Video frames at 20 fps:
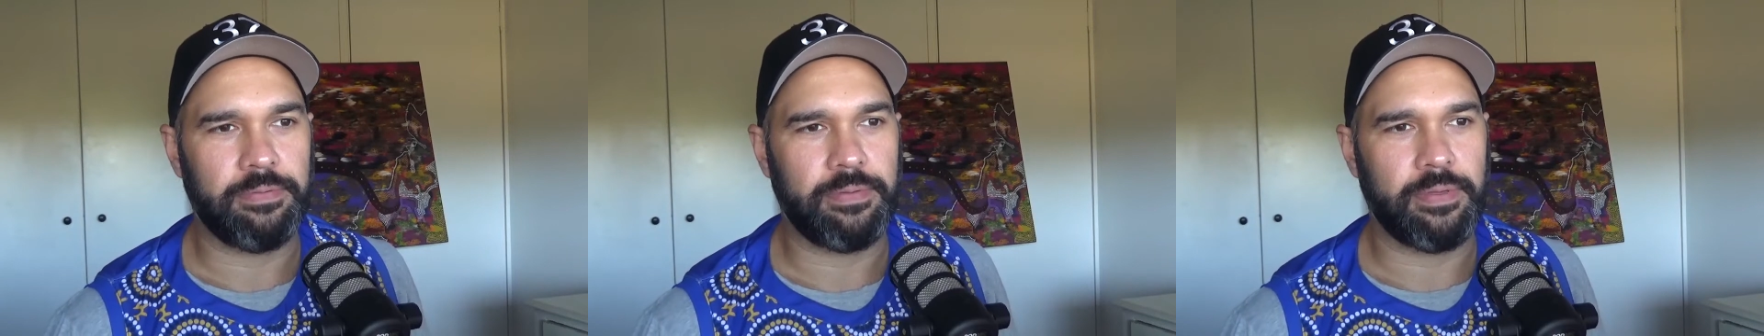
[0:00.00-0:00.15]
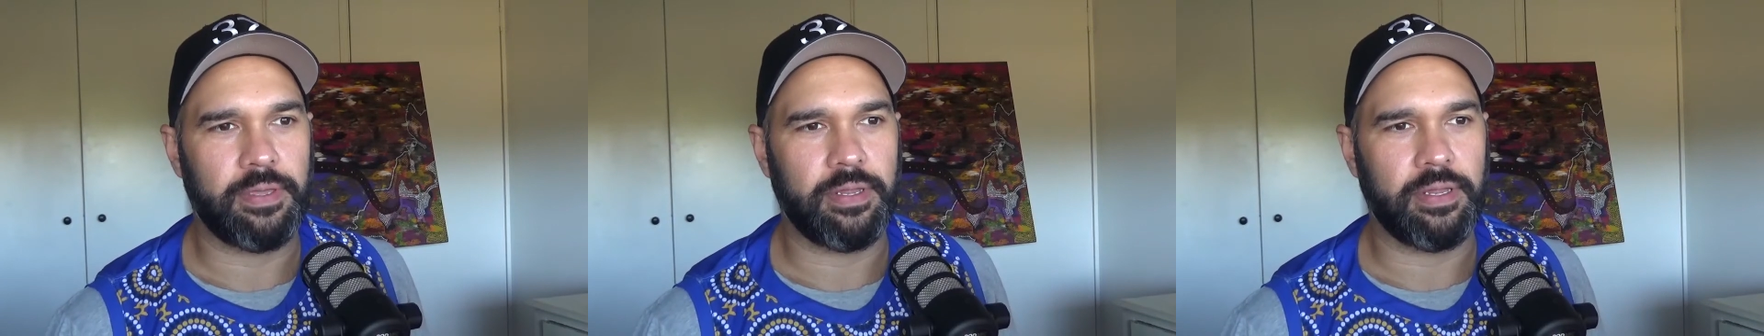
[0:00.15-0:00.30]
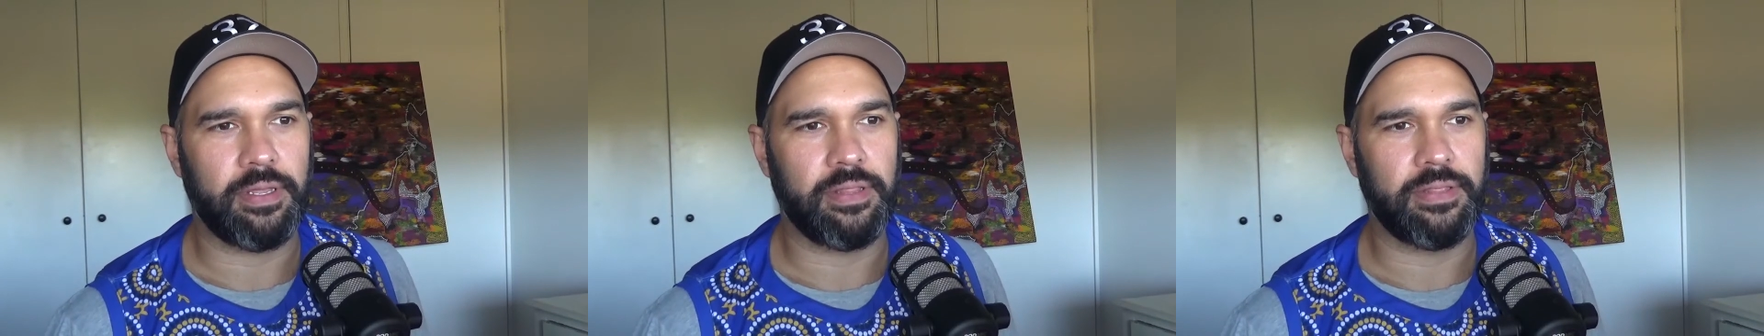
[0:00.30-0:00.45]

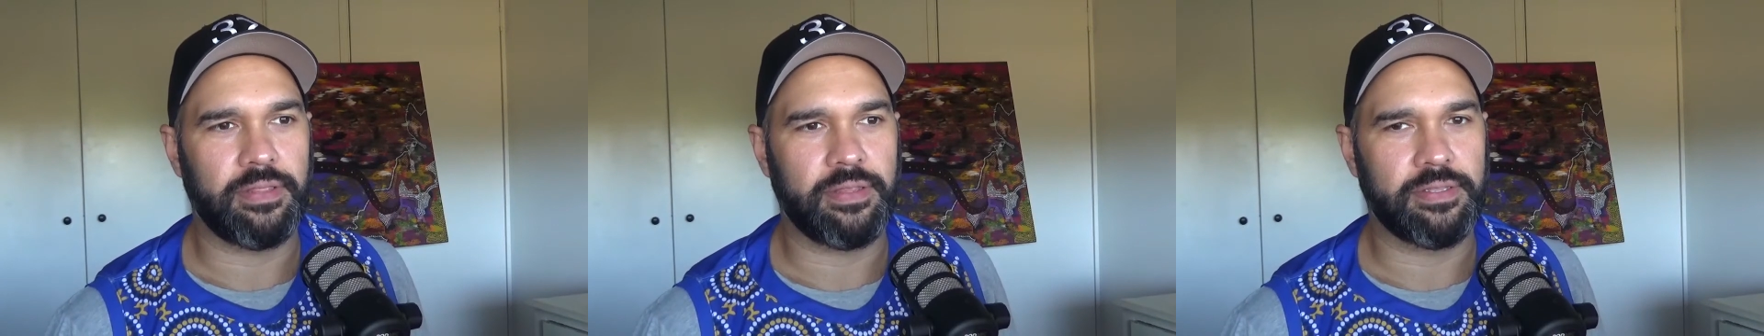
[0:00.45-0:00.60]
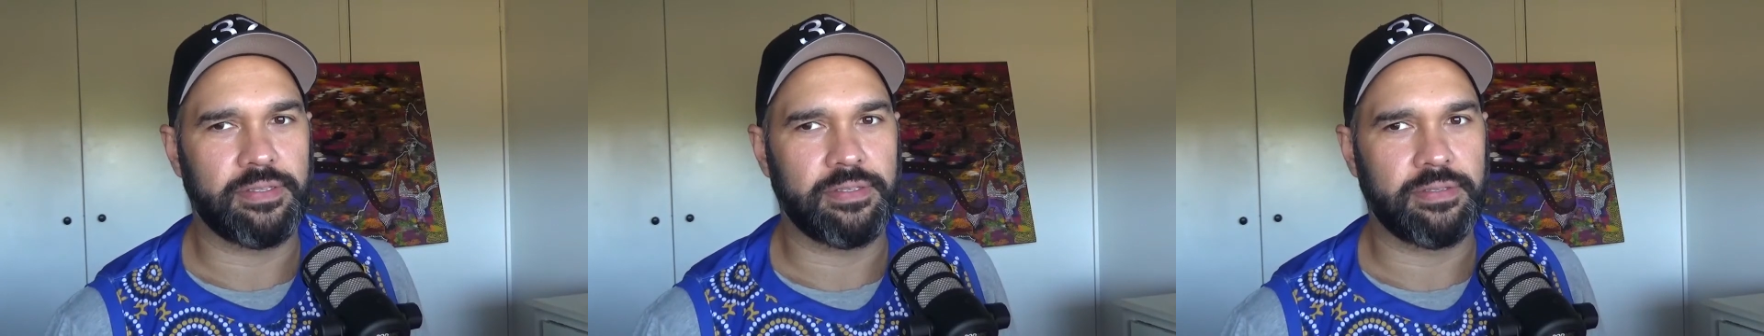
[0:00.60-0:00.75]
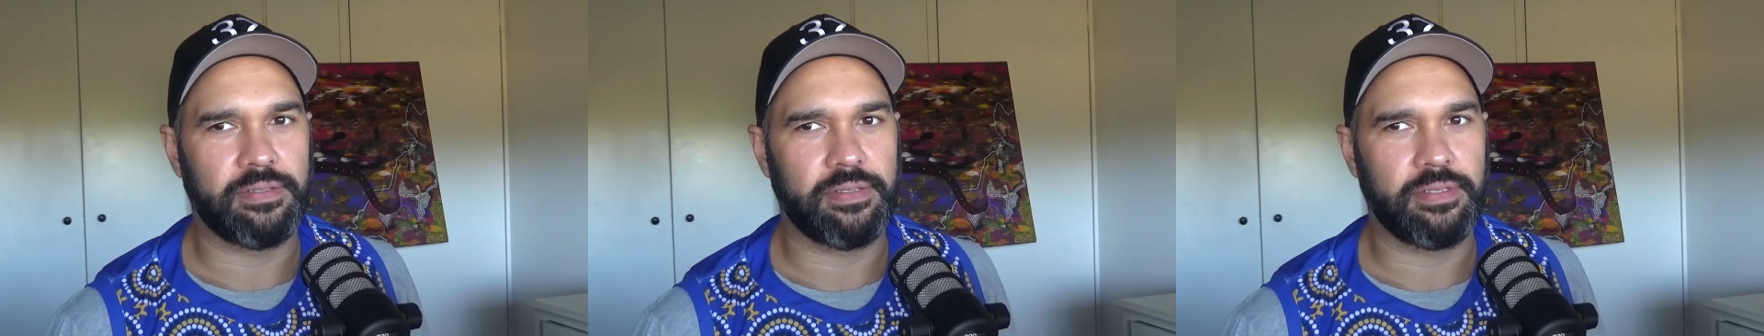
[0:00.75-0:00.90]
it
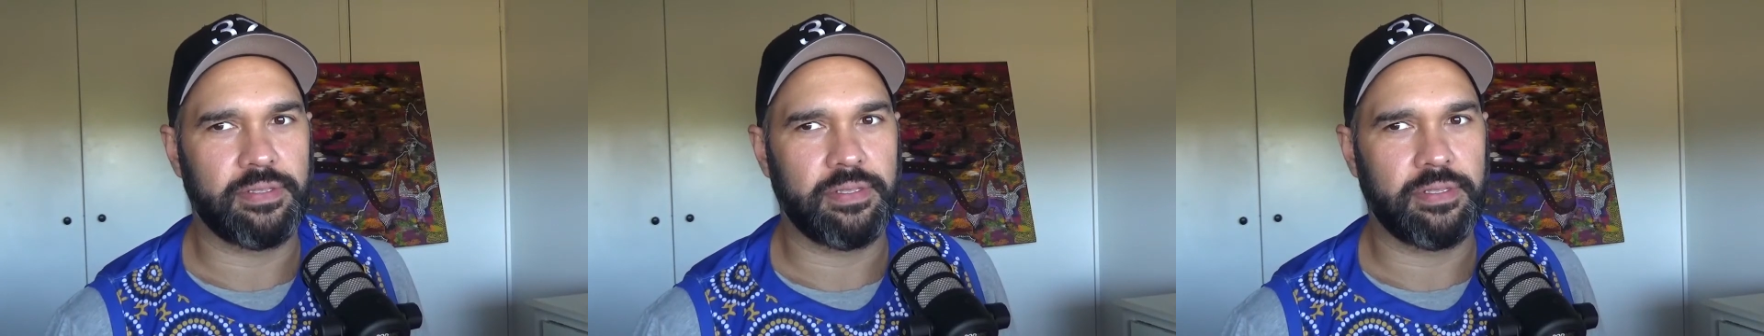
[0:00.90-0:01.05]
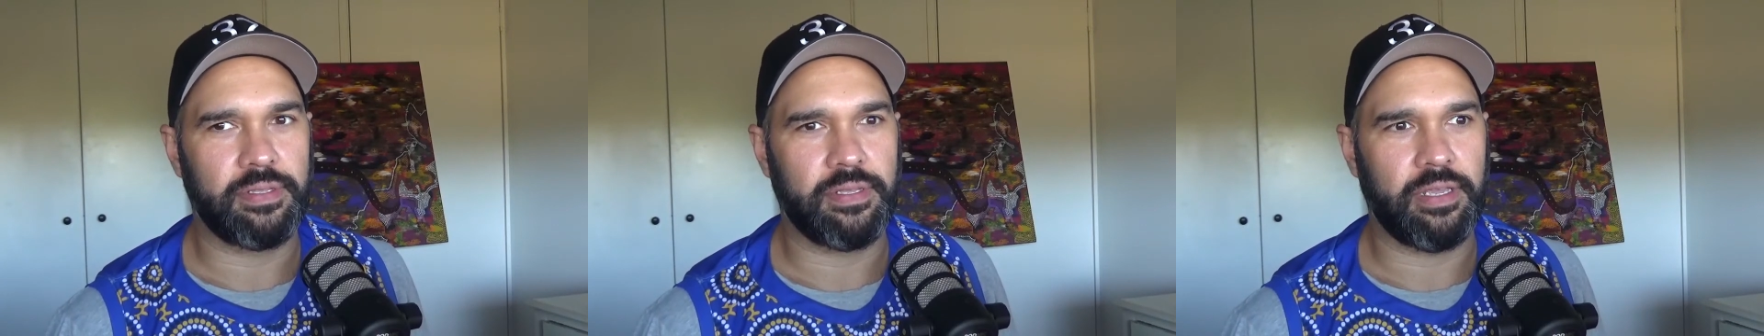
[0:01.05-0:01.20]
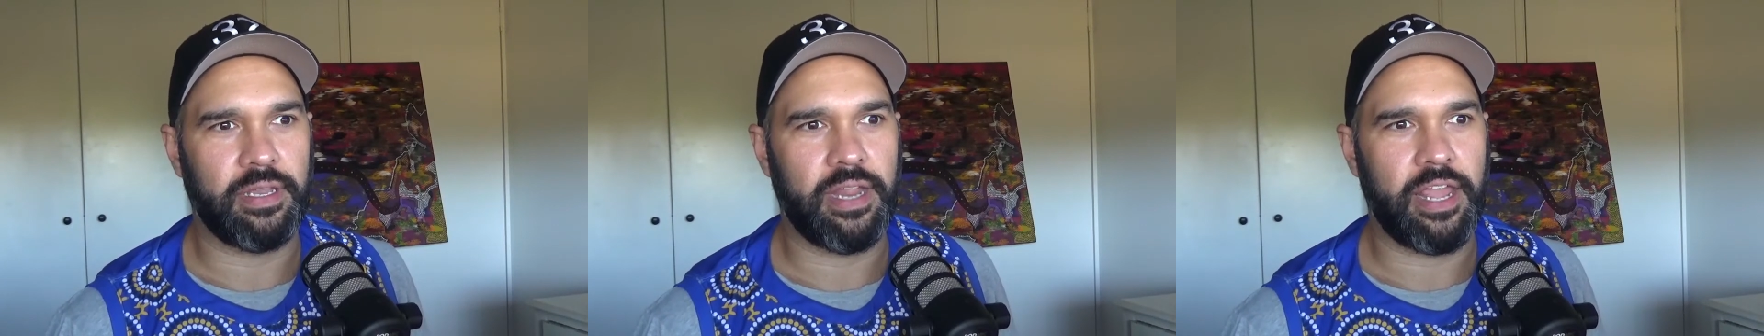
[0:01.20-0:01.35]

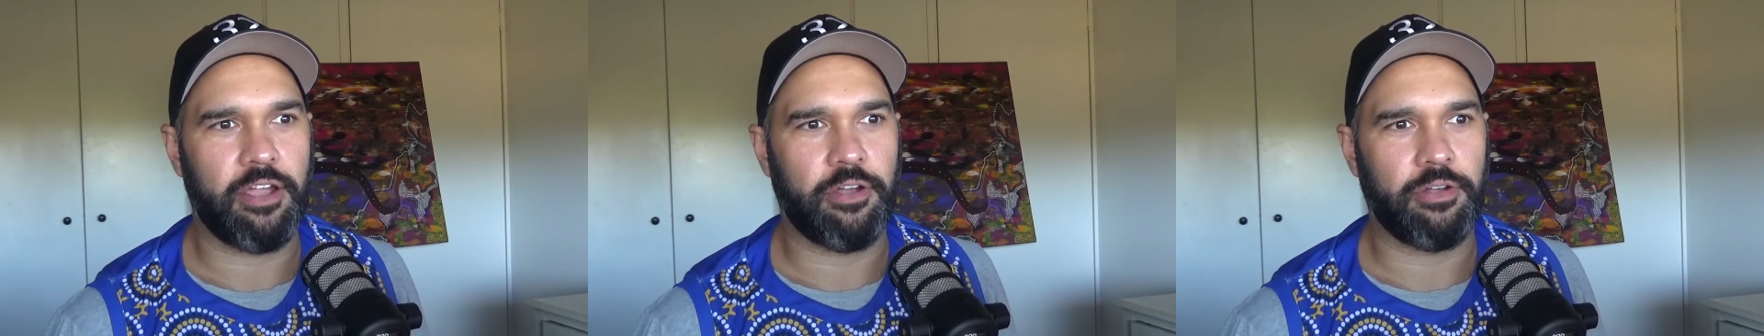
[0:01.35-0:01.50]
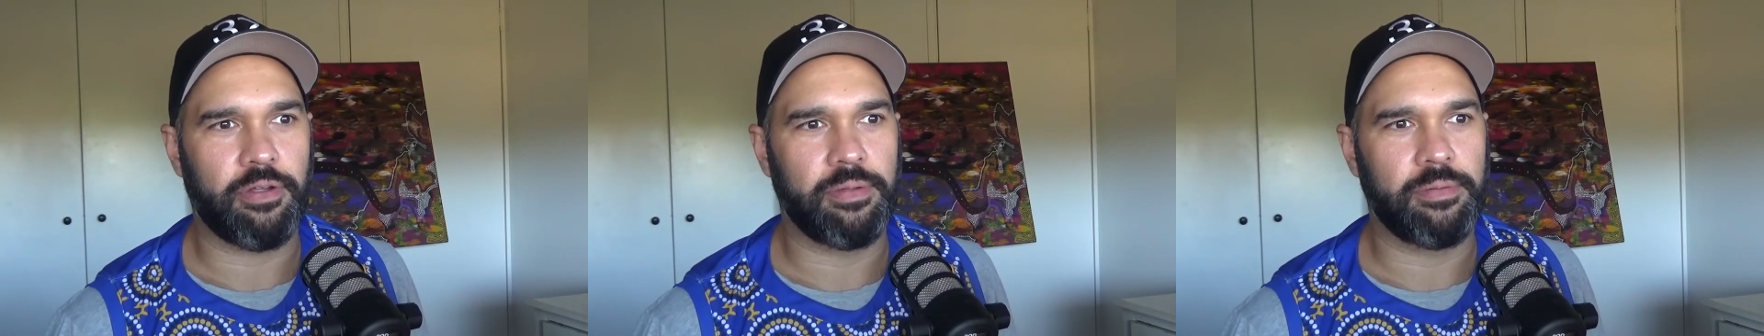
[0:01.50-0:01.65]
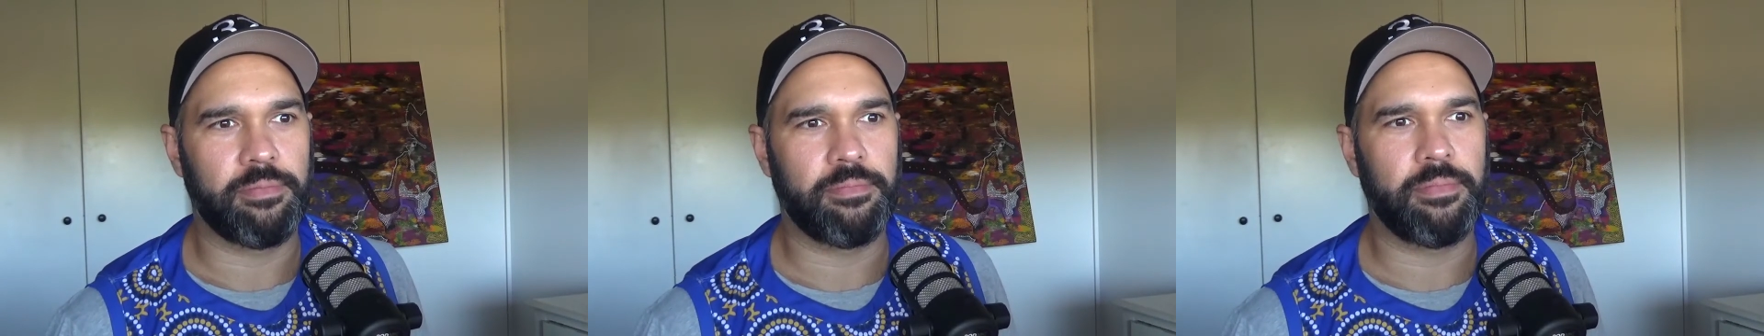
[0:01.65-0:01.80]
in our,